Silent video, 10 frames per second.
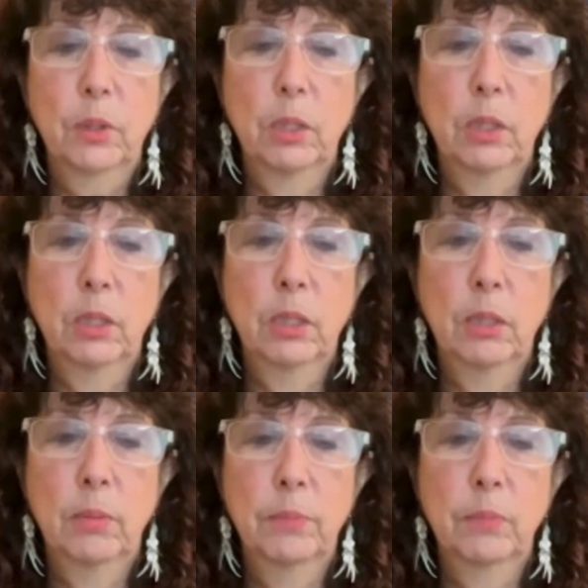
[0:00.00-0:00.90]

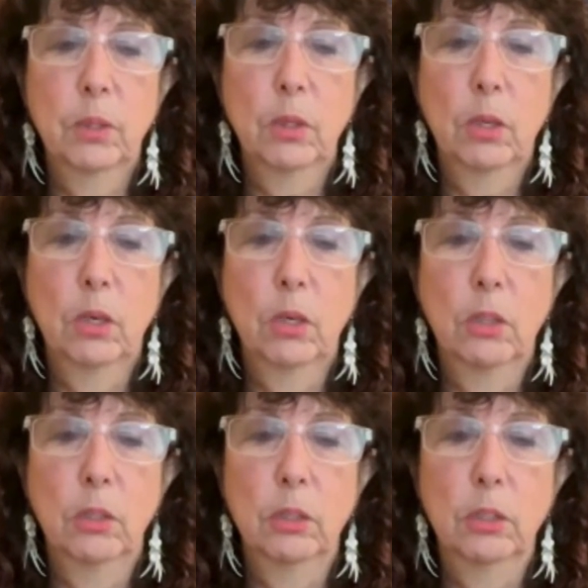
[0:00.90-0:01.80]

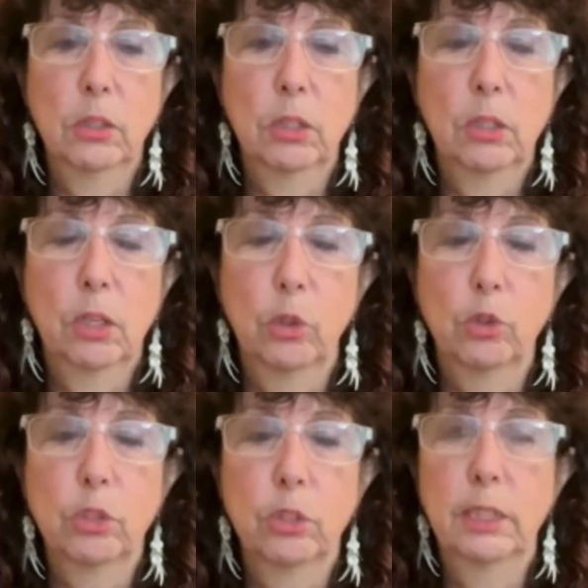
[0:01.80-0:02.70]
are
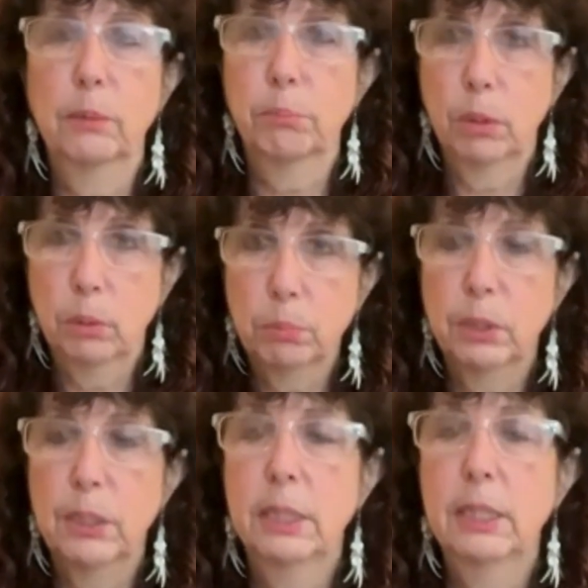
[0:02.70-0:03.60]
culturally
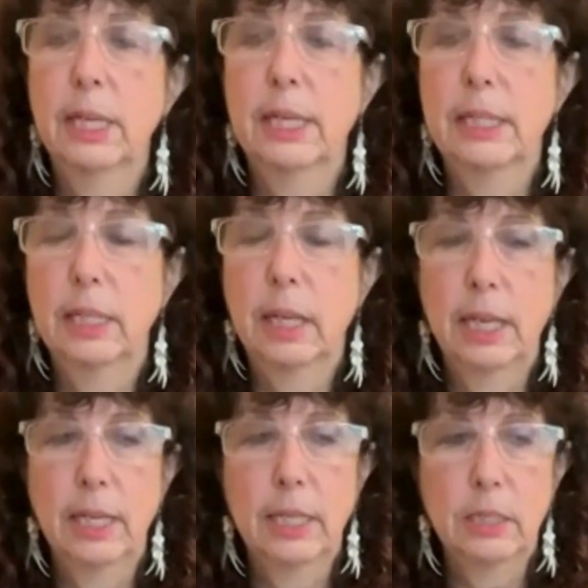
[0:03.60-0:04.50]
appropriate
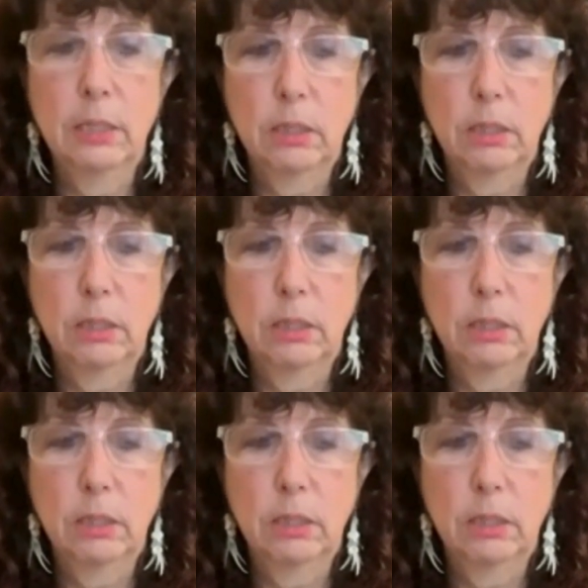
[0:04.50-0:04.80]
and